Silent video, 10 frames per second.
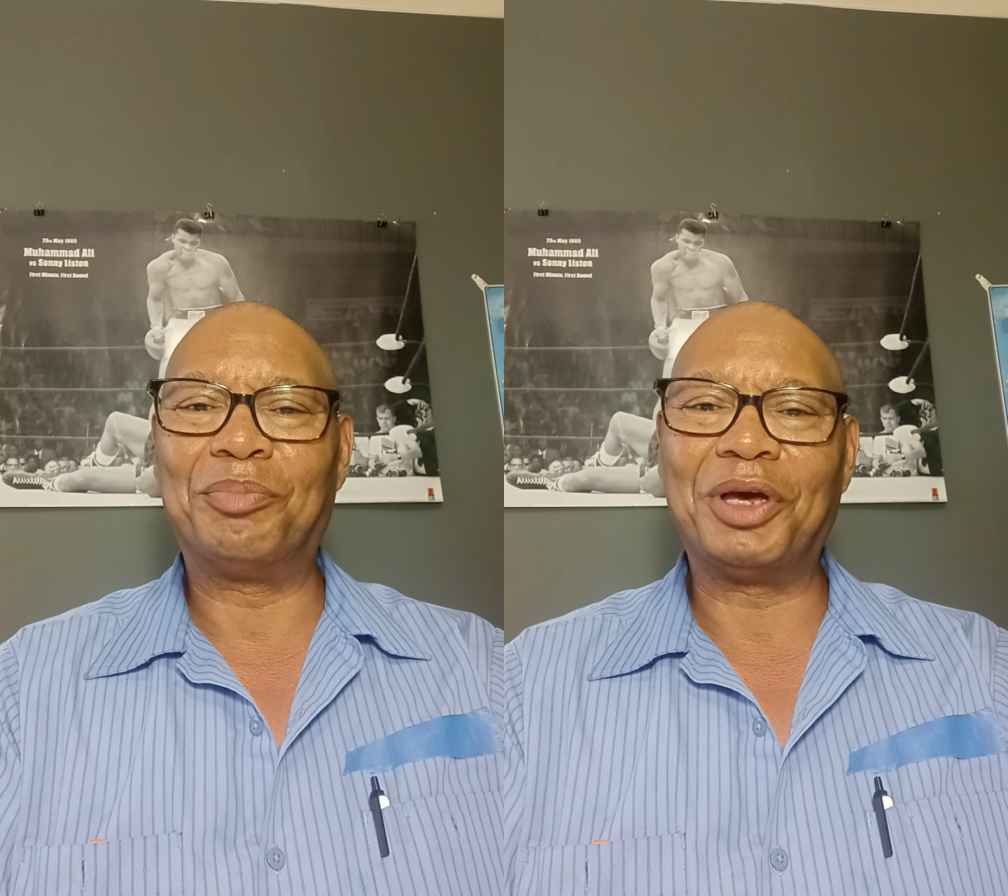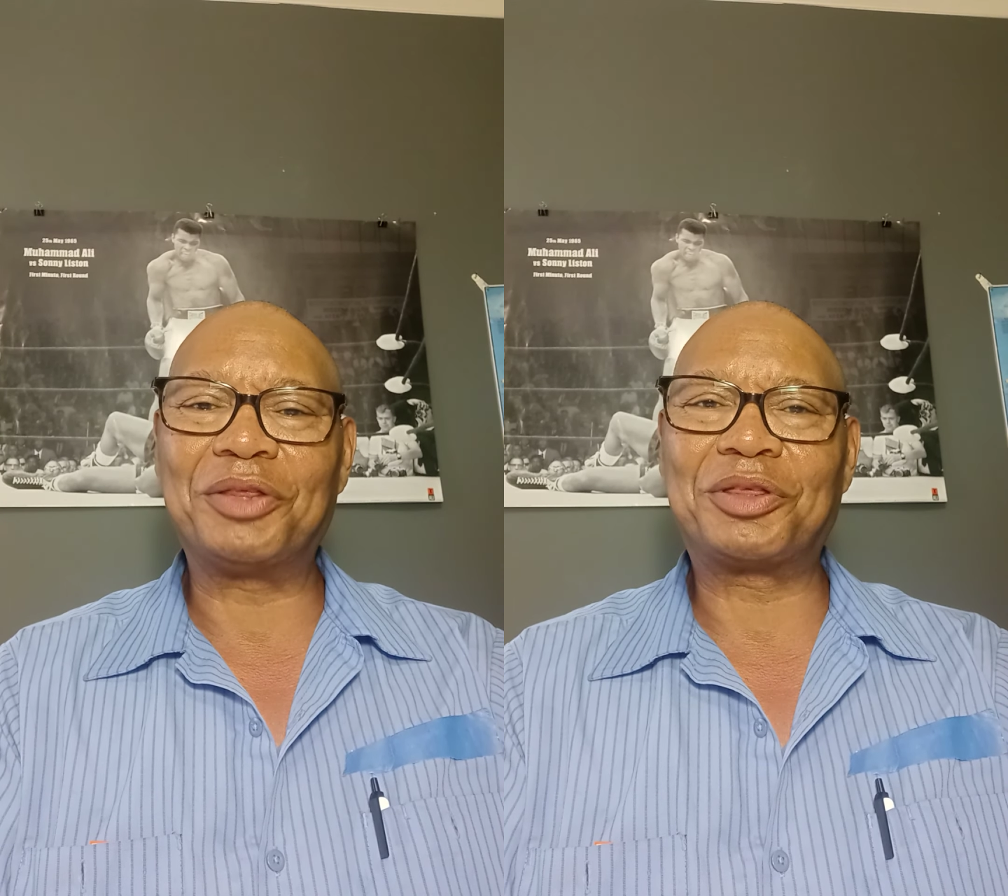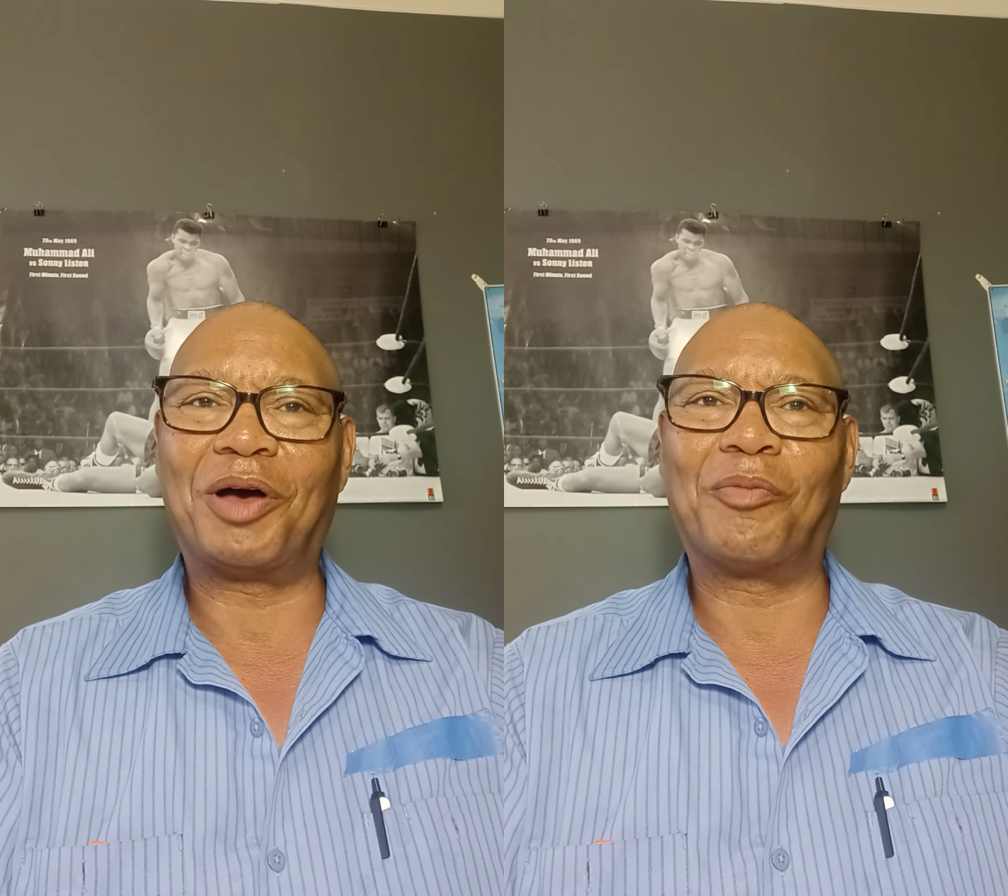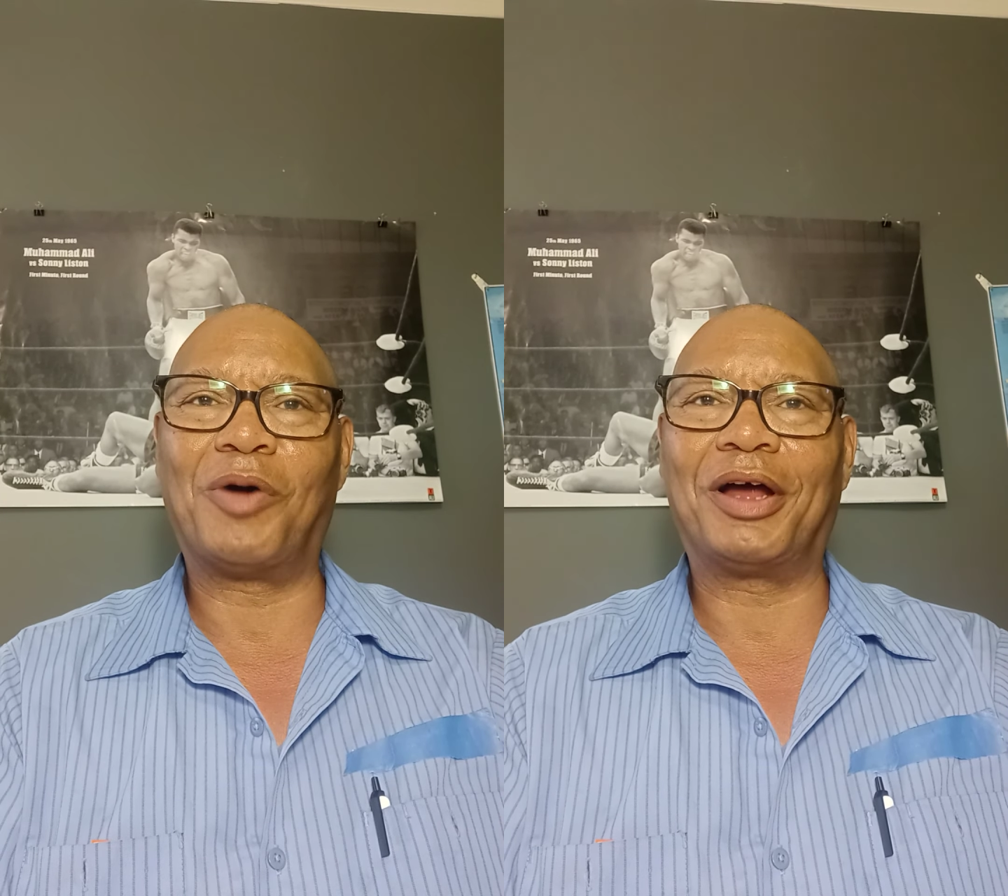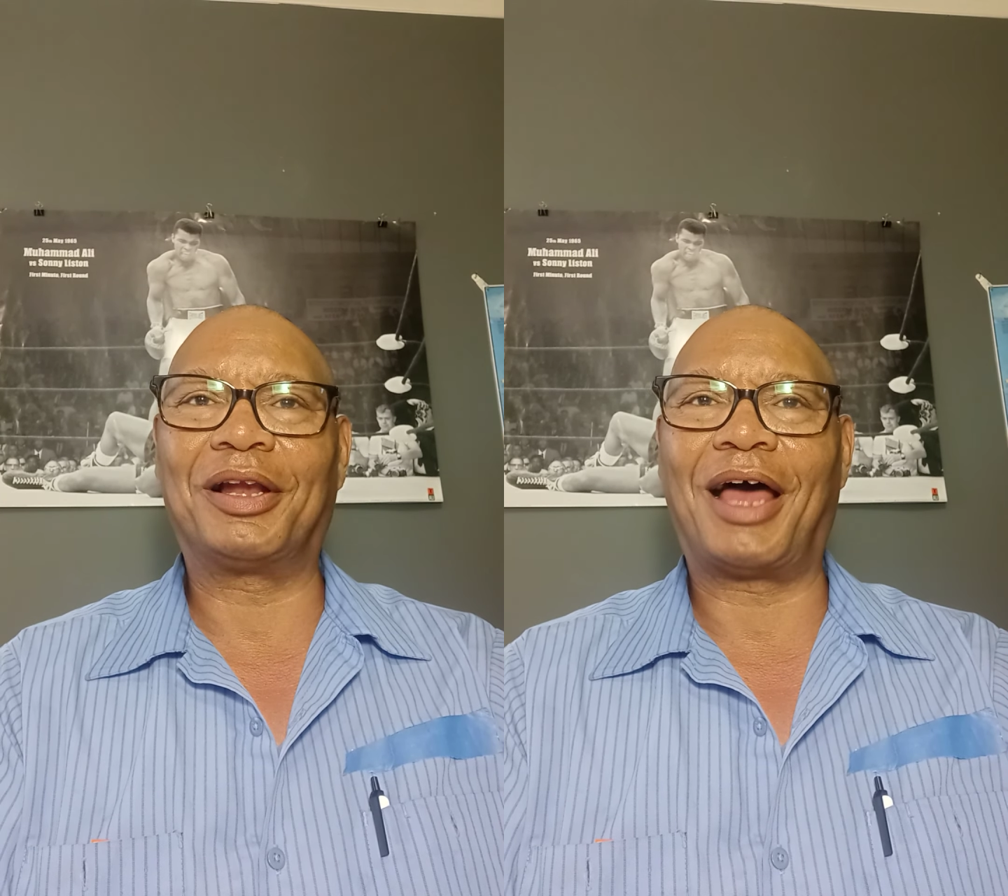beat
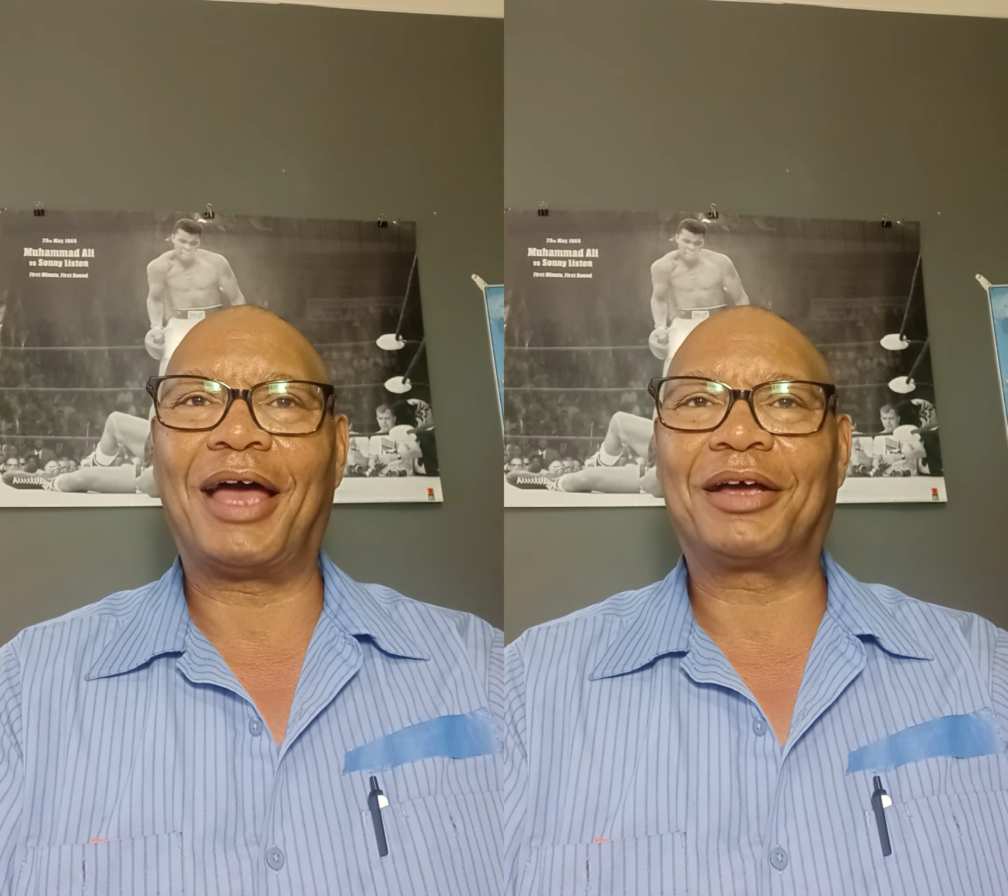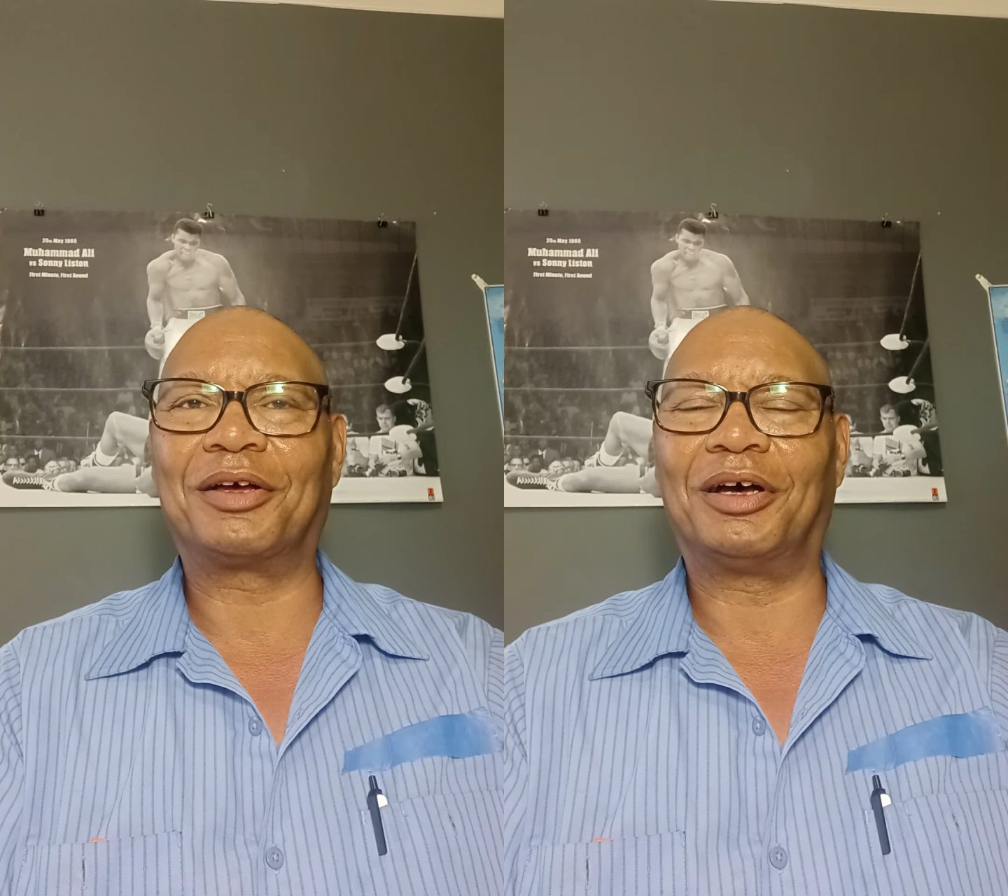someone like